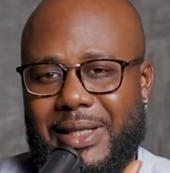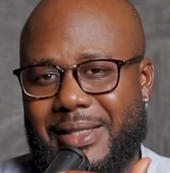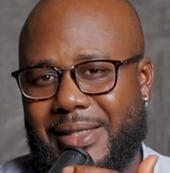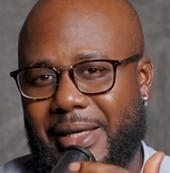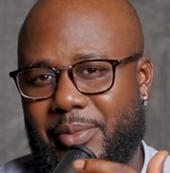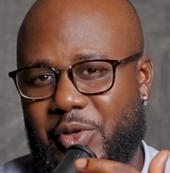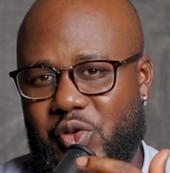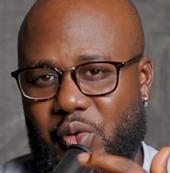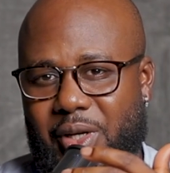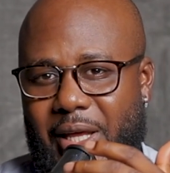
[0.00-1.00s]
let's say,
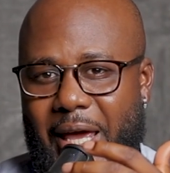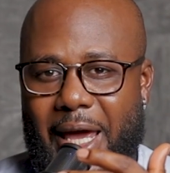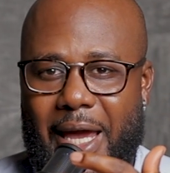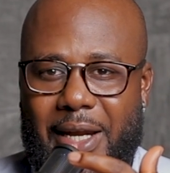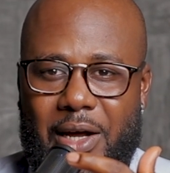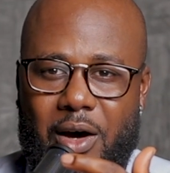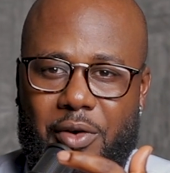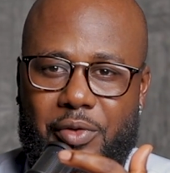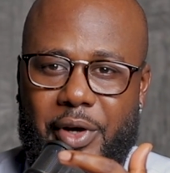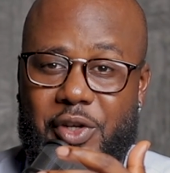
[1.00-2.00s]
between
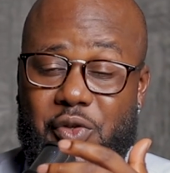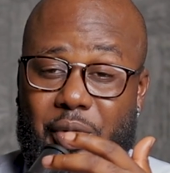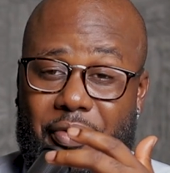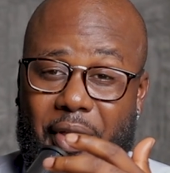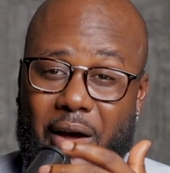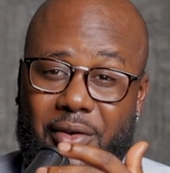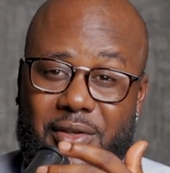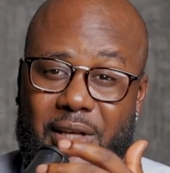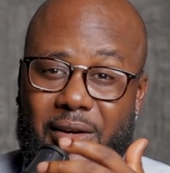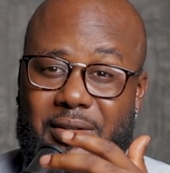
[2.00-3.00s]
$800 to
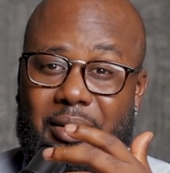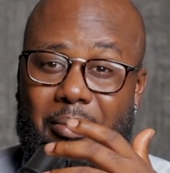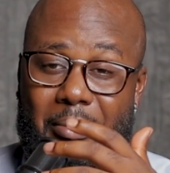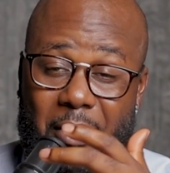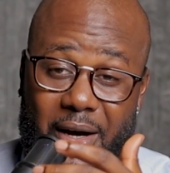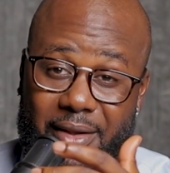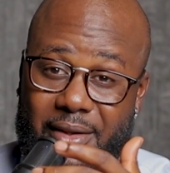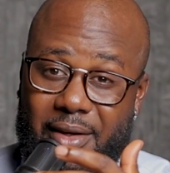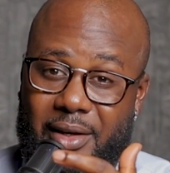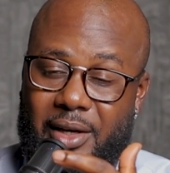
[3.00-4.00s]
$1,000 a month
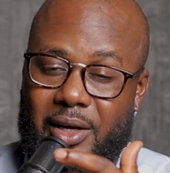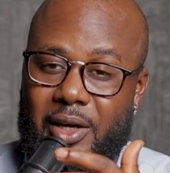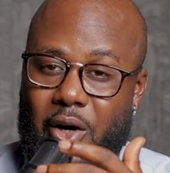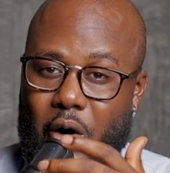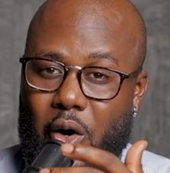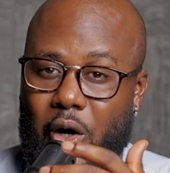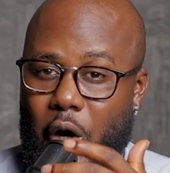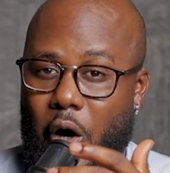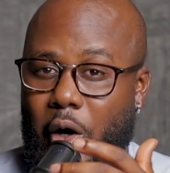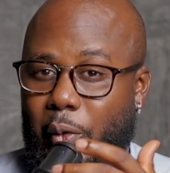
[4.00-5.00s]
on
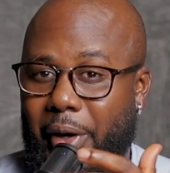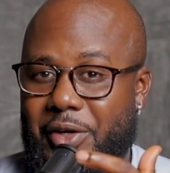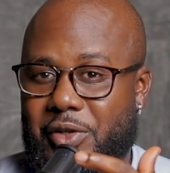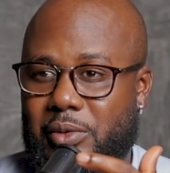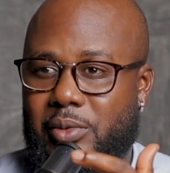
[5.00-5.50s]
car rental,